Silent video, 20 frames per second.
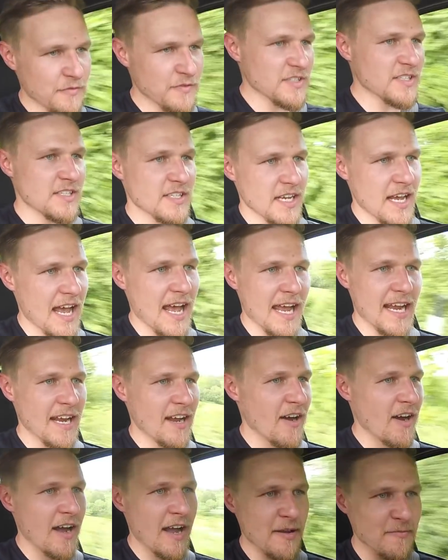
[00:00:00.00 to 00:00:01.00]
to say,
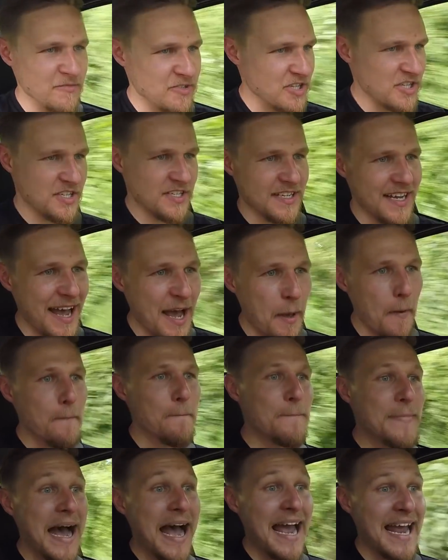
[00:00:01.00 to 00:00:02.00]
I am just
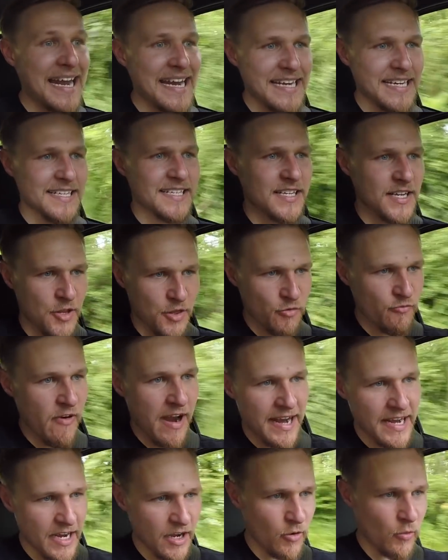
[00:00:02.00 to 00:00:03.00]
amazed at the
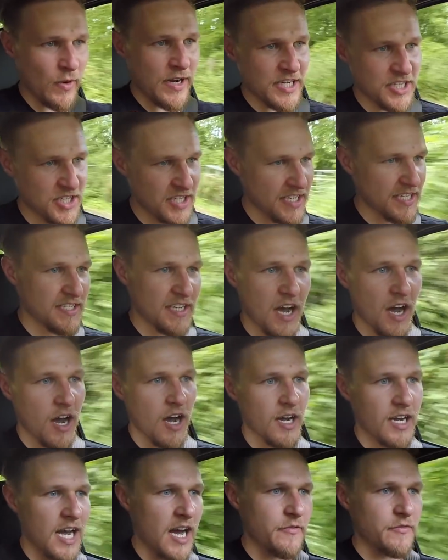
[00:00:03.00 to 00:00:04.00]
rate at which this car
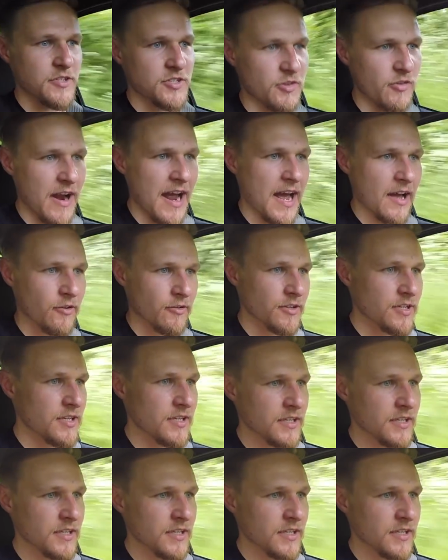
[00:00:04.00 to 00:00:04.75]
covers ground.